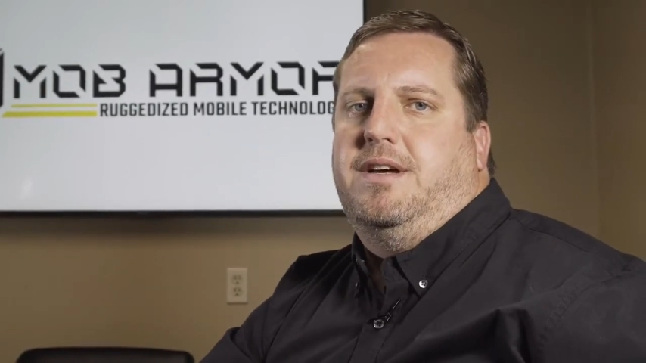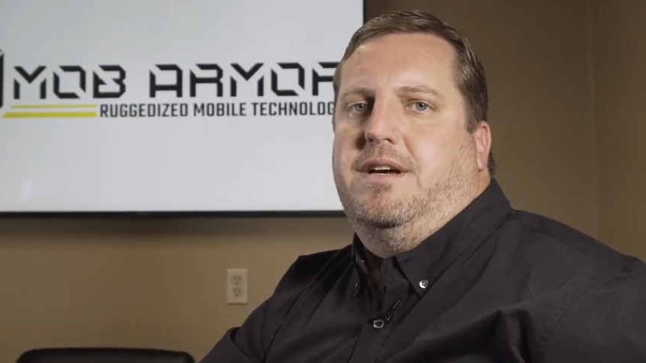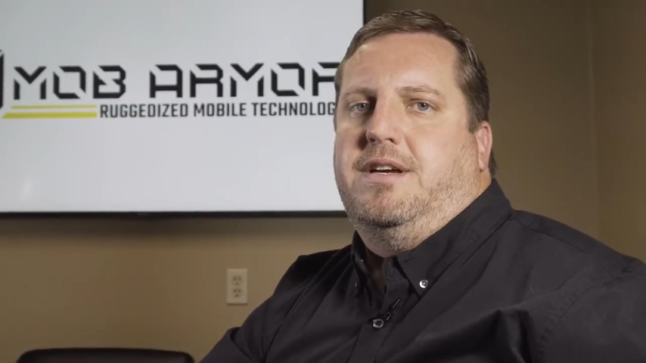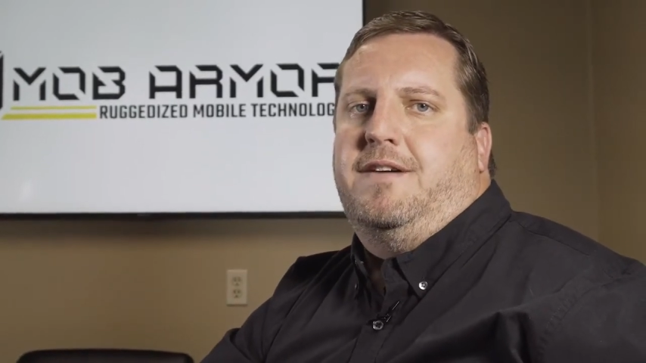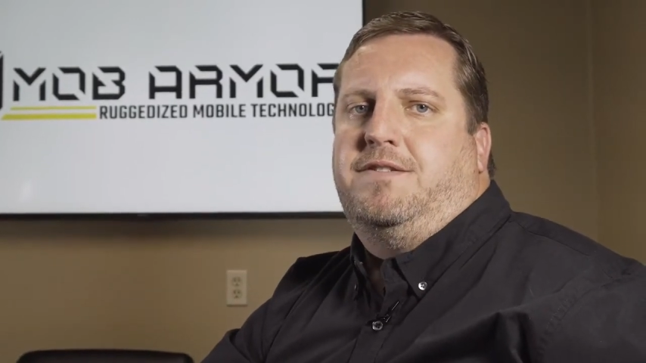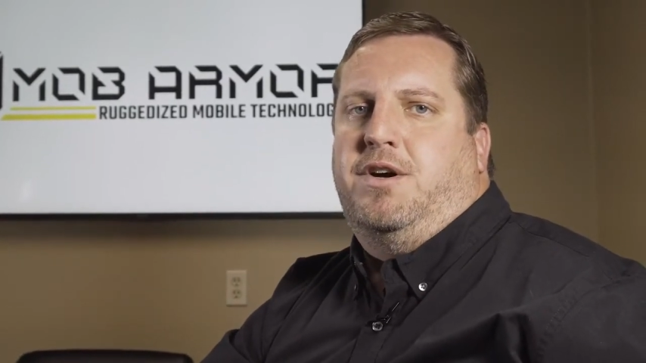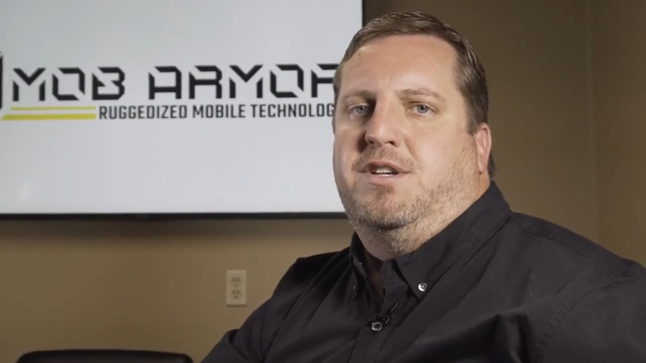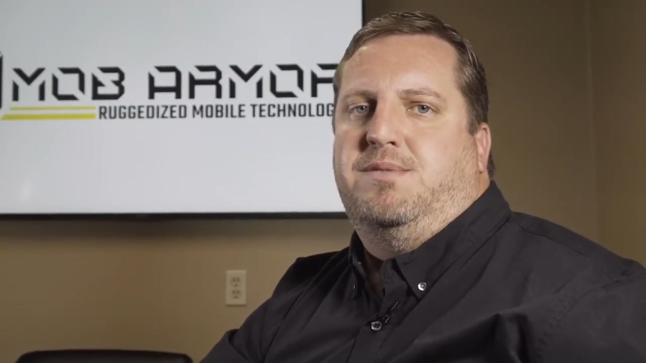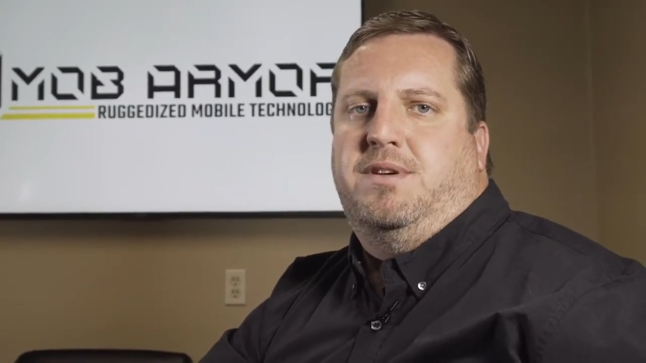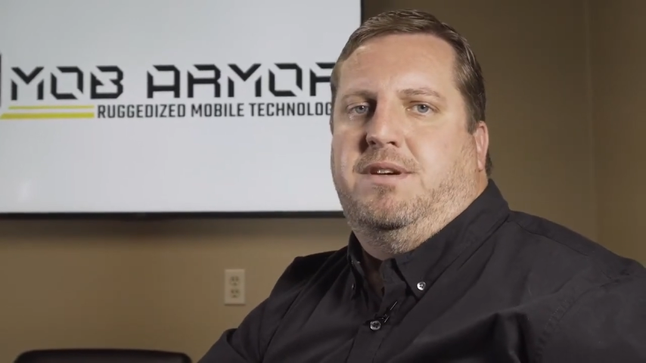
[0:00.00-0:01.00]
Uh, you have to
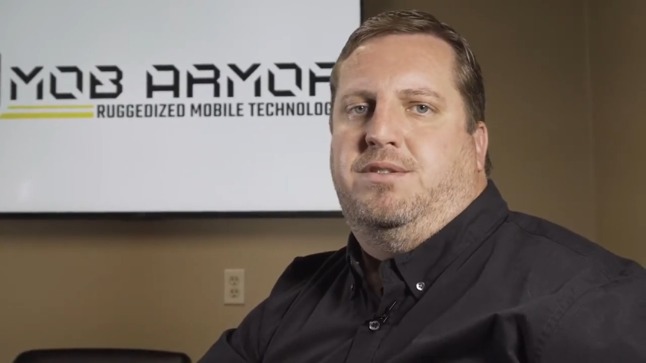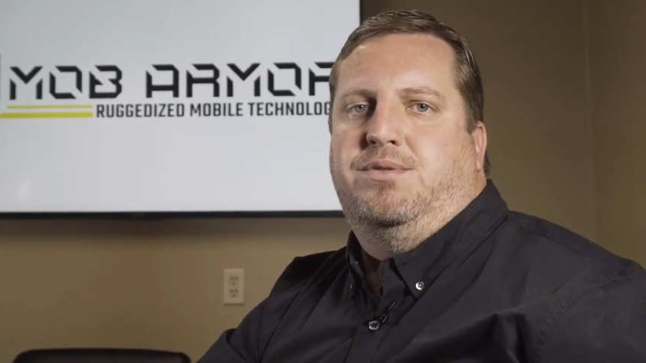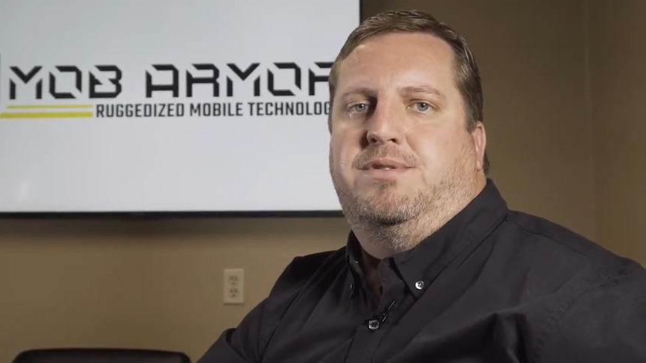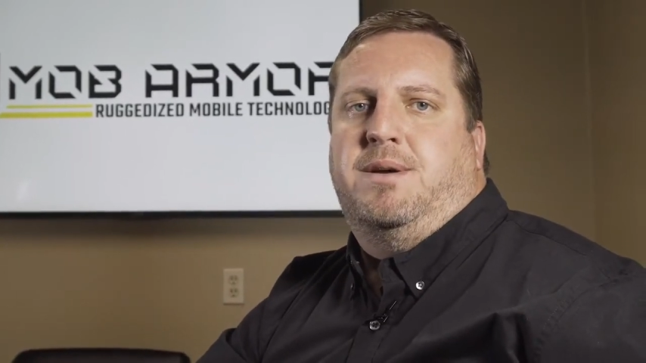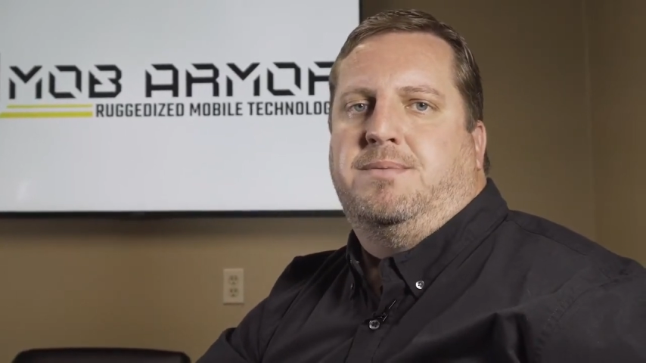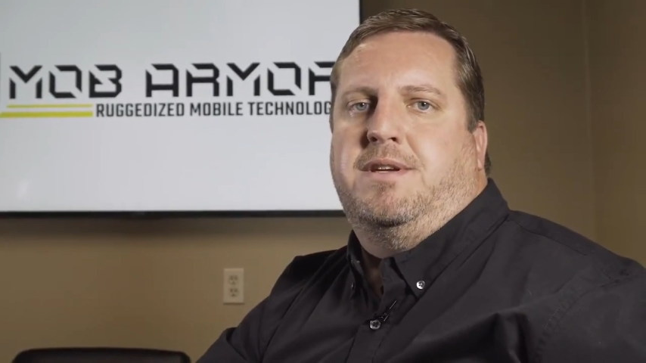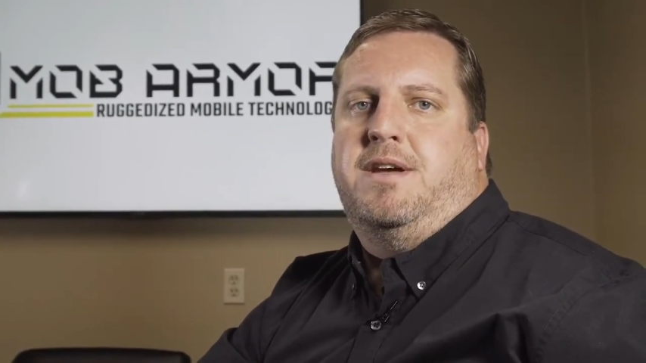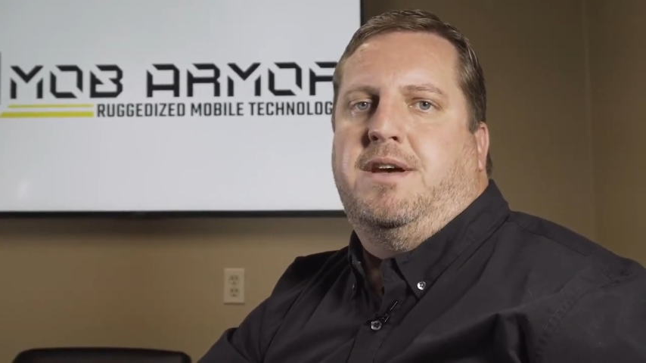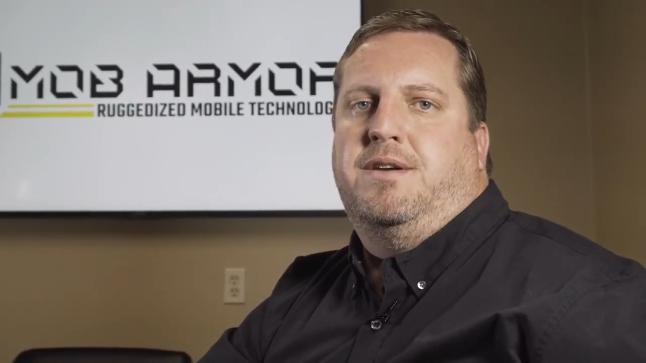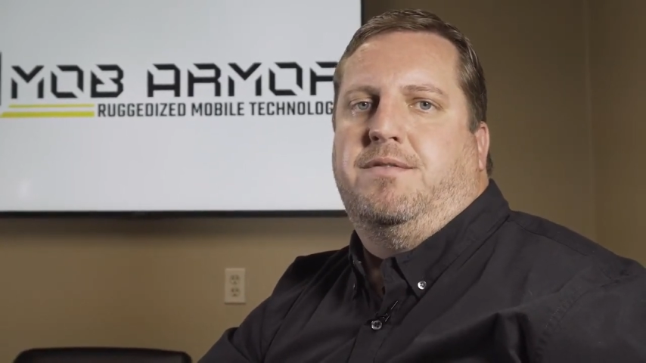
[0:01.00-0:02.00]
always be two steps
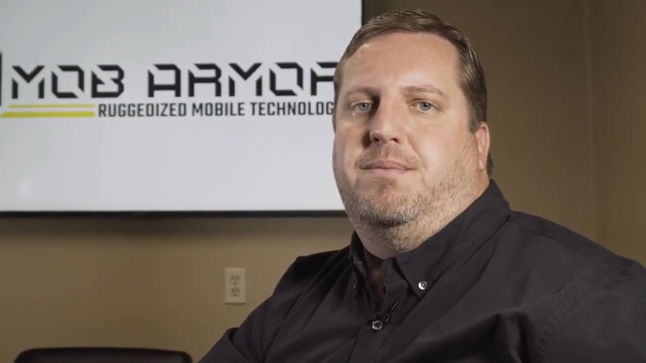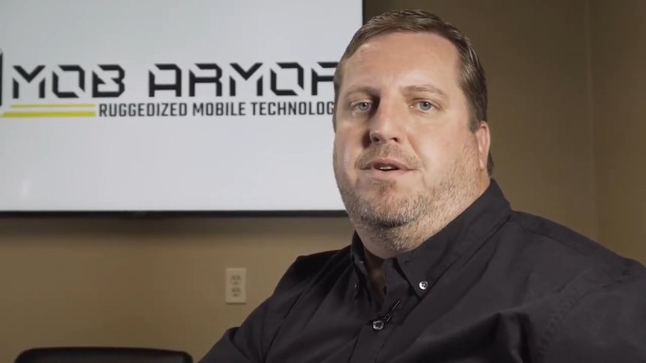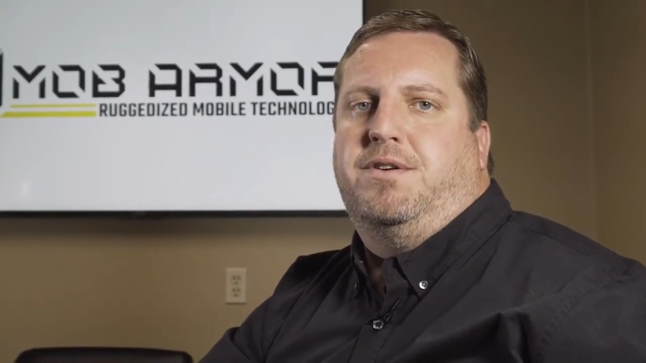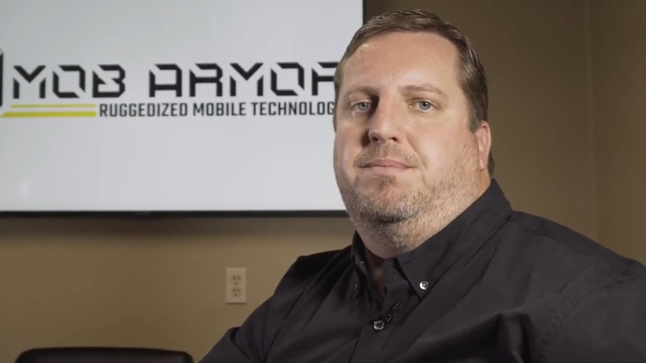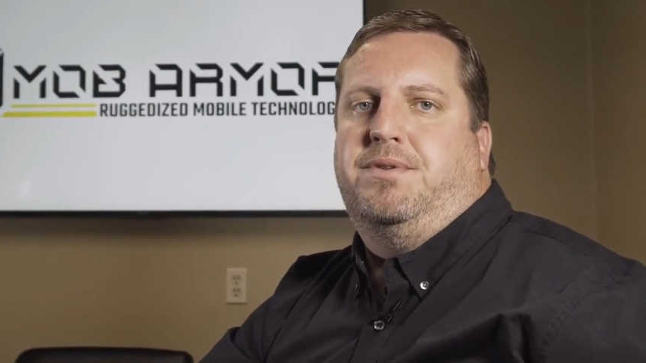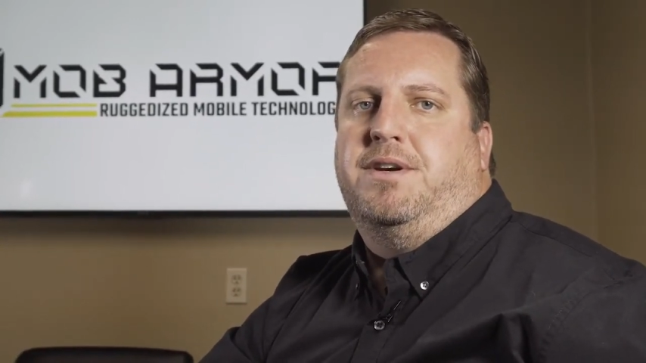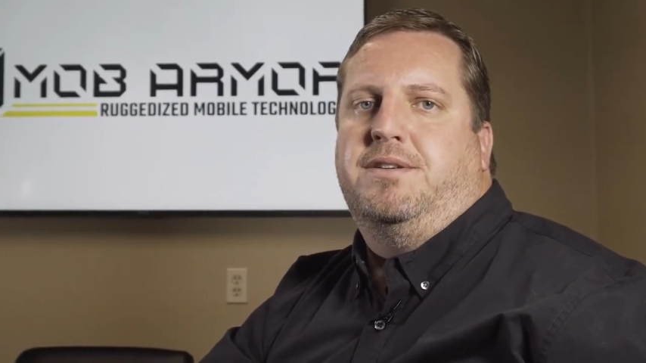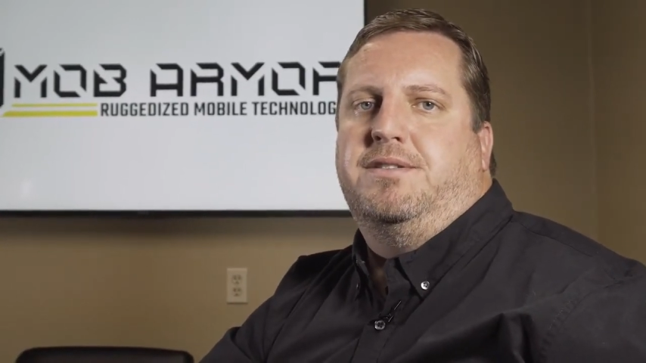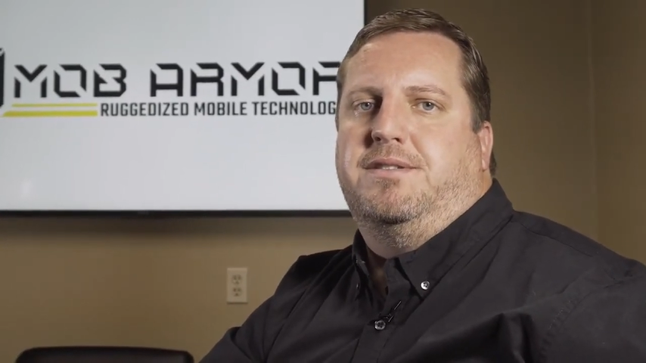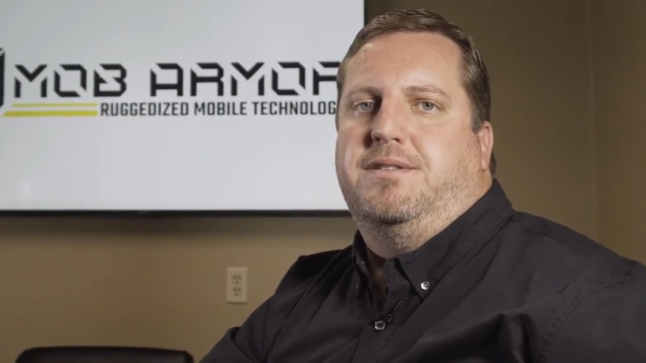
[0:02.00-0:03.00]
ahead of the
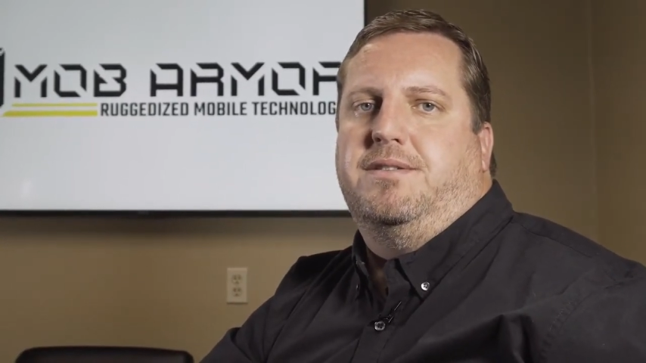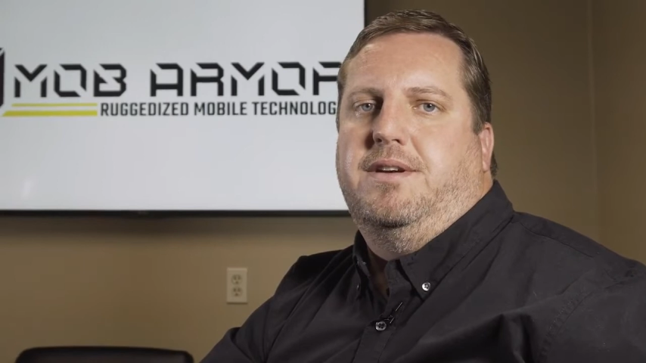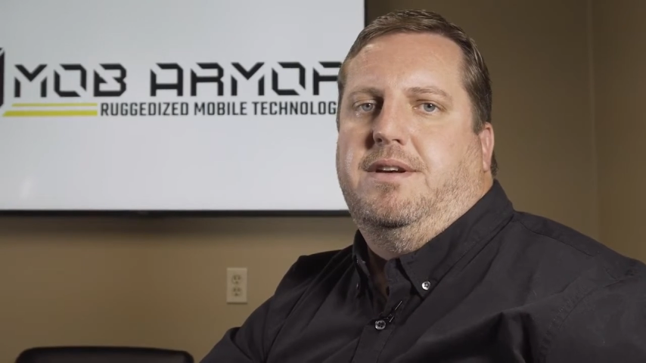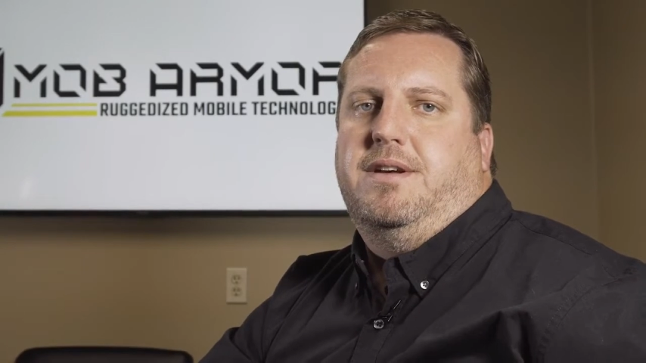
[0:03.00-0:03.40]
marketplace, and,